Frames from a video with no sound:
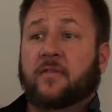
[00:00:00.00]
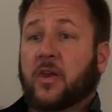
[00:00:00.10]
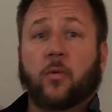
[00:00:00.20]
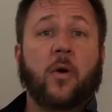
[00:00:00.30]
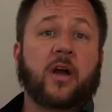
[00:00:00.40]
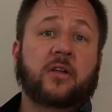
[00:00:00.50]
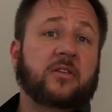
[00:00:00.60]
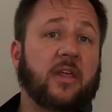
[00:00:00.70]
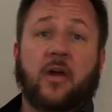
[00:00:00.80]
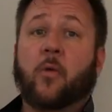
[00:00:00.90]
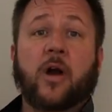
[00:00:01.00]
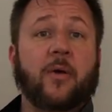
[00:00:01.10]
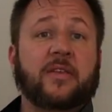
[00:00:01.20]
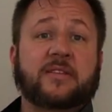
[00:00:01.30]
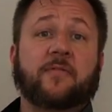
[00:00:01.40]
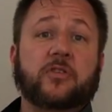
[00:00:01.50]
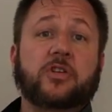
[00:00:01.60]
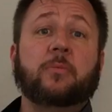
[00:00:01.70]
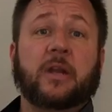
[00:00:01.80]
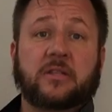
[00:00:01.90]
They don't walk. Then I walk away this time for
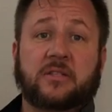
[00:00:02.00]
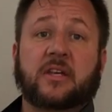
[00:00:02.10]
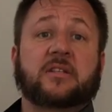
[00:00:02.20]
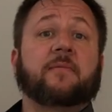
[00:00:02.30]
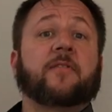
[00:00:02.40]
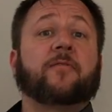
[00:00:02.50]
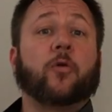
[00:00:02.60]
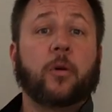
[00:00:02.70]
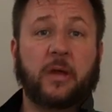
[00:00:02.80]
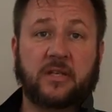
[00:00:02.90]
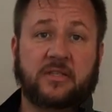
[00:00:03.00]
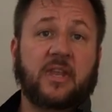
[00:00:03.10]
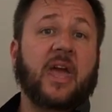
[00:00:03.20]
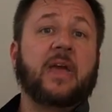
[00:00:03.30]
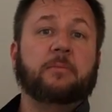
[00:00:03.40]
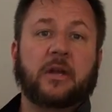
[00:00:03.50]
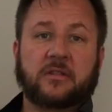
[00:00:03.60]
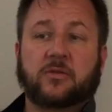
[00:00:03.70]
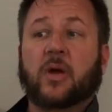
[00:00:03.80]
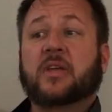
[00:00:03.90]
two minutes. Next time for four minutes. Then eight
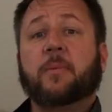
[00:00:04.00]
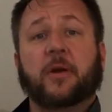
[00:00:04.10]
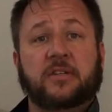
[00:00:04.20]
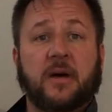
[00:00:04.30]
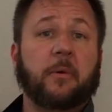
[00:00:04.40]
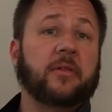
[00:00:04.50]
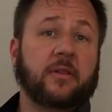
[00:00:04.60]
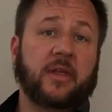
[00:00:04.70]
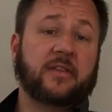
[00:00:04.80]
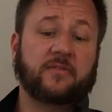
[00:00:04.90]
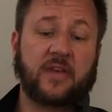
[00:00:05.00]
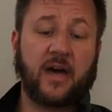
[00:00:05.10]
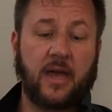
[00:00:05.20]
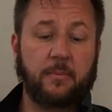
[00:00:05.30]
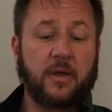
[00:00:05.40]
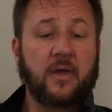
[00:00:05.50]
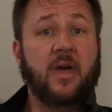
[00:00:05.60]
minutes. So I keep on doubling the length of time.